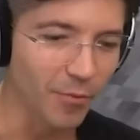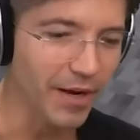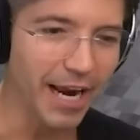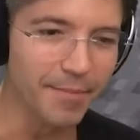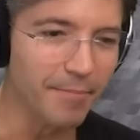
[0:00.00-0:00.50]
We
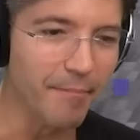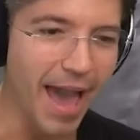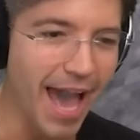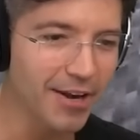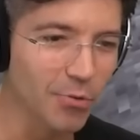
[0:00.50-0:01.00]
gotta be
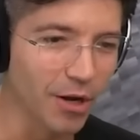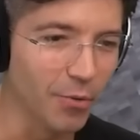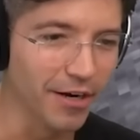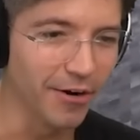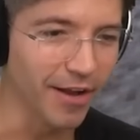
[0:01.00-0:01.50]
mad quick
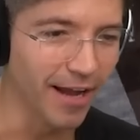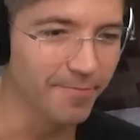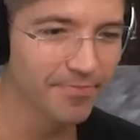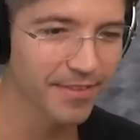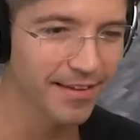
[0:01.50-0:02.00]
with it, okay?
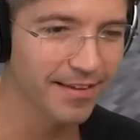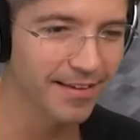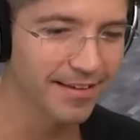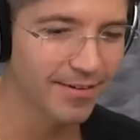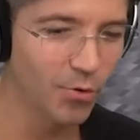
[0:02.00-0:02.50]

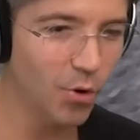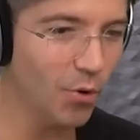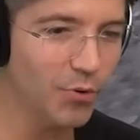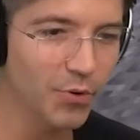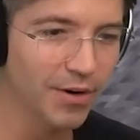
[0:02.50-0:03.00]

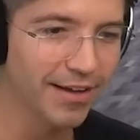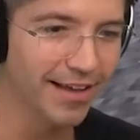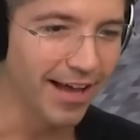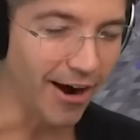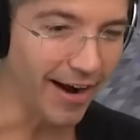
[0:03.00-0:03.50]
Whew.
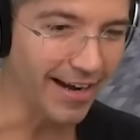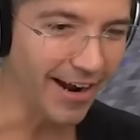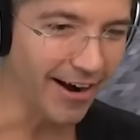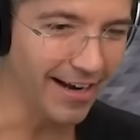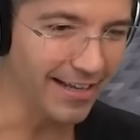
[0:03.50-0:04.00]
All right,
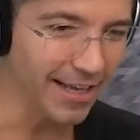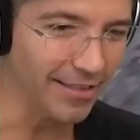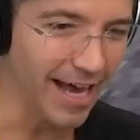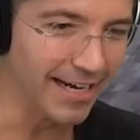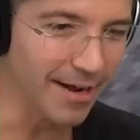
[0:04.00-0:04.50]

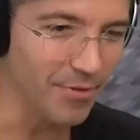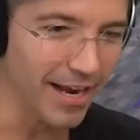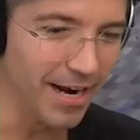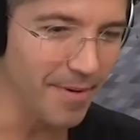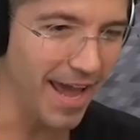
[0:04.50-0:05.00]
line it
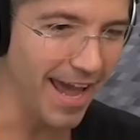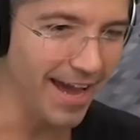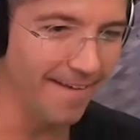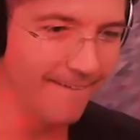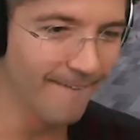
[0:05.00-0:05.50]
up, and...